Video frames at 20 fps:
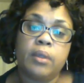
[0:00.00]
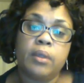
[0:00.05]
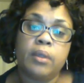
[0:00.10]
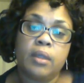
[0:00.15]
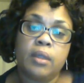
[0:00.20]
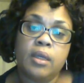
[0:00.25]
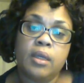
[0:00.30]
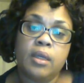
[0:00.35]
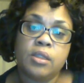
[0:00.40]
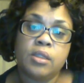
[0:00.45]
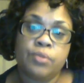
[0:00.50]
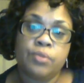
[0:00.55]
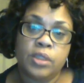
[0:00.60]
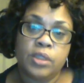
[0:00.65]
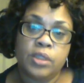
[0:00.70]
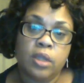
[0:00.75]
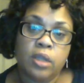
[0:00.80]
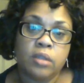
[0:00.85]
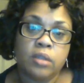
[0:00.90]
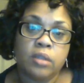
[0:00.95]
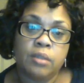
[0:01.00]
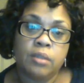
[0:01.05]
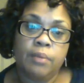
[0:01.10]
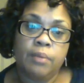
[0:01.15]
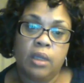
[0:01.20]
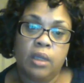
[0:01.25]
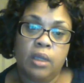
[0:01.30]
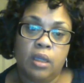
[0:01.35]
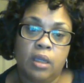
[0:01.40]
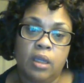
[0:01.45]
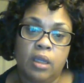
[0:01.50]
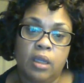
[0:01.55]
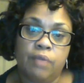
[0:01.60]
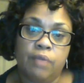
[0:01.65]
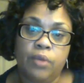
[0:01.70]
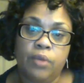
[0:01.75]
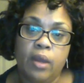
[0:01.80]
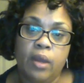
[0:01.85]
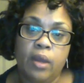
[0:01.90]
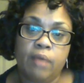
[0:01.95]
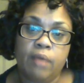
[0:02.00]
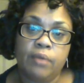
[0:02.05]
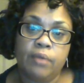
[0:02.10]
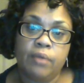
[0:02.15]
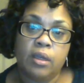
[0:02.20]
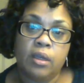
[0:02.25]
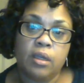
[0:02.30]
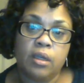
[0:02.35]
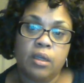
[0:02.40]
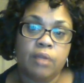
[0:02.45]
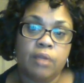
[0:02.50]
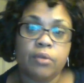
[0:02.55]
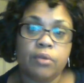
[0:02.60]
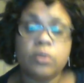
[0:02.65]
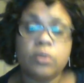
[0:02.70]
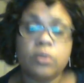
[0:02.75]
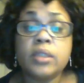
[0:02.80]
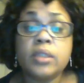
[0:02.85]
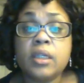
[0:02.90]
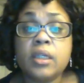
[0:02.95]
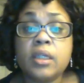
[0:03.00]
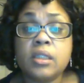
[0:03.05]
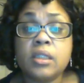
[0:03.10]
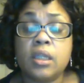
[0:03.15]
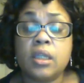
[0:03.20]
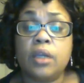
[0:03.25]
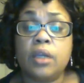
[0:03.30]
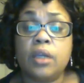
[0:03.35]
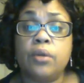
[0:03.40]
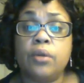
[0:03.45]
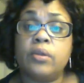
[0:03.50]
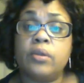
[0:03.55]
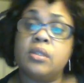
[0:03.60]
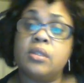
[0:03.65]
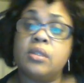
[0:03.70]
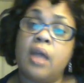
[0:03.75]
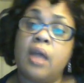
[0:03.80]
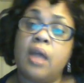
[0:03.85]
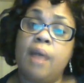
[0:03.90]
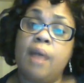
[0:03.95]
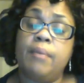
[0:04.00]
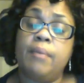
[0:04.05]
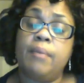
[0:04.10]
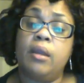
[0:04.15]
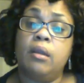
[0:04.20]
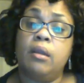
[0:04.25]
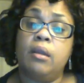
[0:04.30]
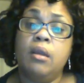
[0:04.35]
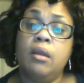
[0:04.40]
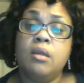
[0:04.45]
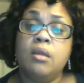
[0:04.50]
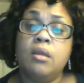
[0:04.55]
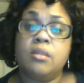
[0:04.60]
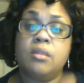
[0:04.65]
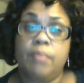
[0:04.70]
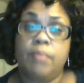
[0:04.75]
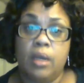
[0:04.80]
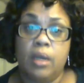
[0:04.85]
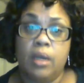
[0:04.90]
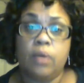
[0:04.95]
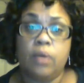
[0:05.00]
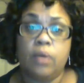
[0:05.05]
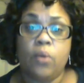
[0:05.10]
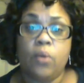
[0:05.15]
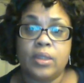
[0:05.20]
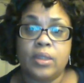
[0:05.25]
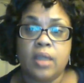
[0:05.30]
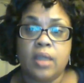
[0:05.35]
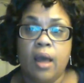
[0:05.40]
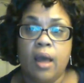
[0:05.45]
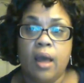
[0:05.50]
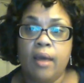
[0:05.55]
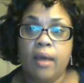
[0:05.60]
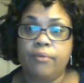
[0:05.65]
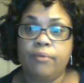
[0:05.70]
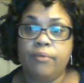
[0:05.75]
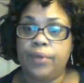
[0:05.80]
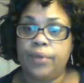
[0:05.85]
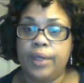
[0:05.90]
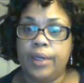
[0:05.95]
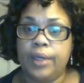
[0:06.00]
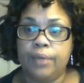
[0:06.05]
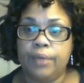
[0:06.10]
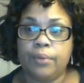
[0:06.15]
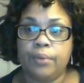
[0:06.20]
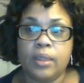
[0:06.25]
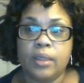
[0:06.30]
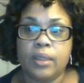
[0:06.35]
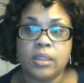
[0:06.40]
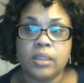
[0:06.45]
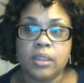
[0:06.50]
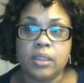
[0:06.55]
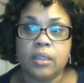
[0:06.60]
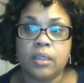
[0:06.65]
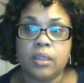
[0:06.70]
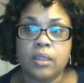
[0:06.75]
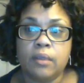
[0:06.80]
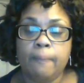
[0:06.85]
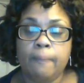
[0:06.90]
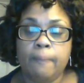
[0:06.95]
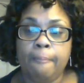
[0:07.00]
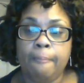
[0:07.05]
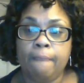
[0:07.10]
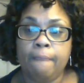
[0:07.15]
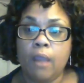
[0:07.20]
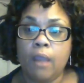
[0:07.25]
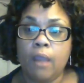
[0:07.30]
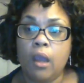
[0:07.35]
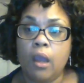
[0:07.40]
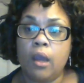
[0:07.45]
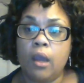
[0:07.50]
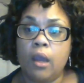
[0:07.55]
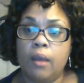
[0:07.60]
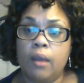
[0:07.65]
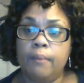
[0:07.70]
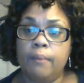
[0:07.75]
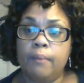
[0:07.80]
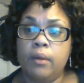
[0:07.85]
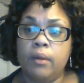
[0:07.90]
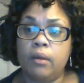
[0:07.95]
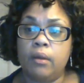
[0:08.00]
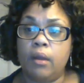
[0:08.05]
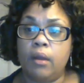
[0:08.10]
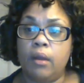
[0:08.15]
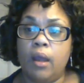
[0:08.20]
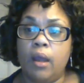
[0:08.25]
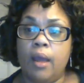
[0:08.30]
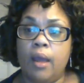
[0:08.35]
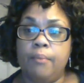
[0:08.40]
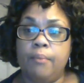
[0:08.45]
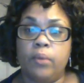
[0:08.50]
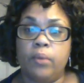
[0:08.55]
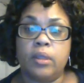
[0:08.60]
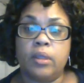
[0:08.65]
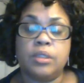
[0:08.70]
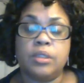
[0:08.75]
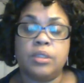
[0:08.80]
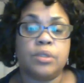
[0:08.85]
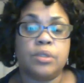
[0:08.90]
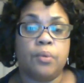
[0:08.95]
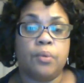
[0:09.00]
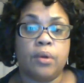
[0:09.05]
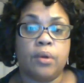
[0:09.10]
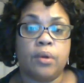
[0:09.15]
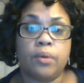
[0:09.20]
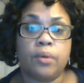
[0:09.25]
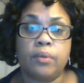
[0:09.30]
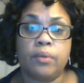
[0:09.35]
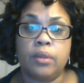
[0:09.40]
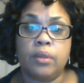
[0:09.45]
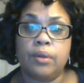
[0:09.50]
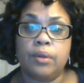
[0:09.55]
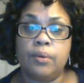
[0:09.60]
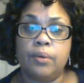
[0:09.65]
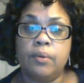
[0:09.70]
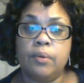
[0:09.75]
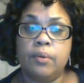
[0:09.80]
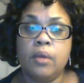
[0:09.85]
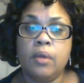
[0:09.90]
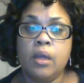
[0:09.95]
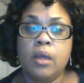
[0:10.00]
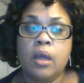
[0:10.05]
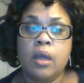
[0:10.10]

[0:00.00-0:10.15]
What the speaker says: Please reach out to me if you have any difficulties getting your assignment submitted on time for any reason. I'm willing to work with you.